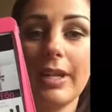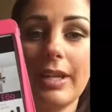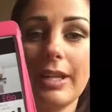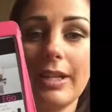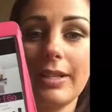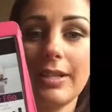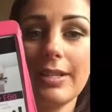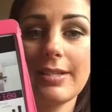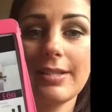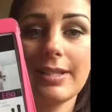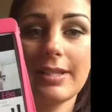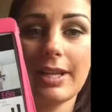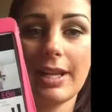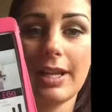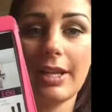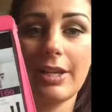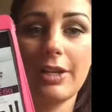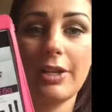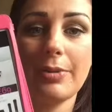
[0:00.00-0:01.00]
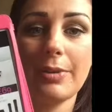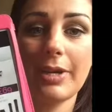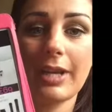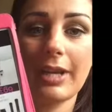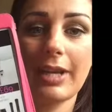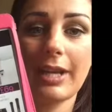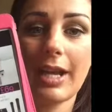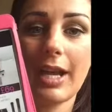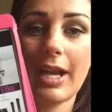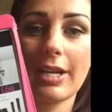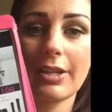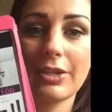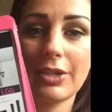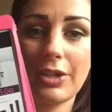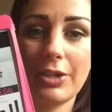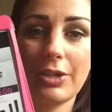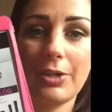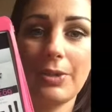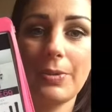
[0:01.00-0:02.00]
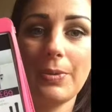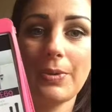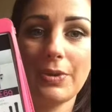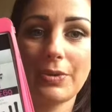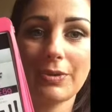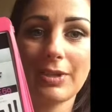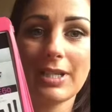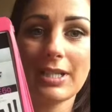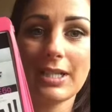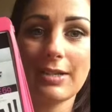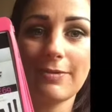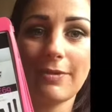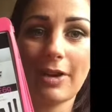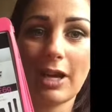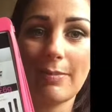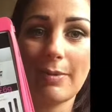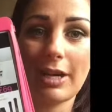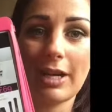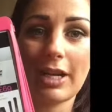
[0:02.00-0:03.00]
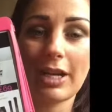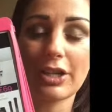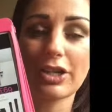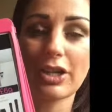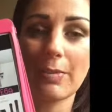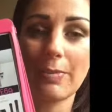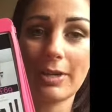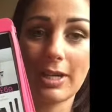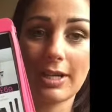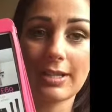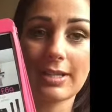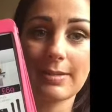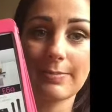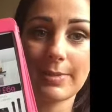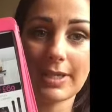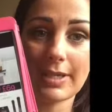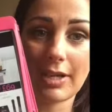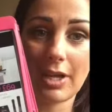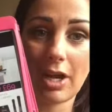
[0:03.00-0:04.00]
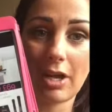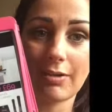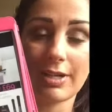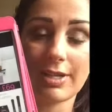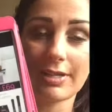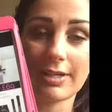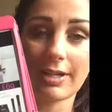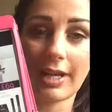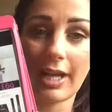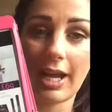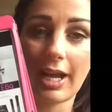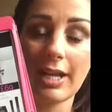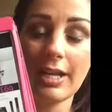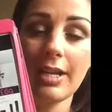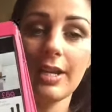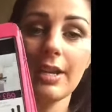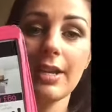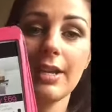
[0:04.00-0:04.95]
In this kit, you are going to get two 3D Fiber Lash Plus mascaras, okay?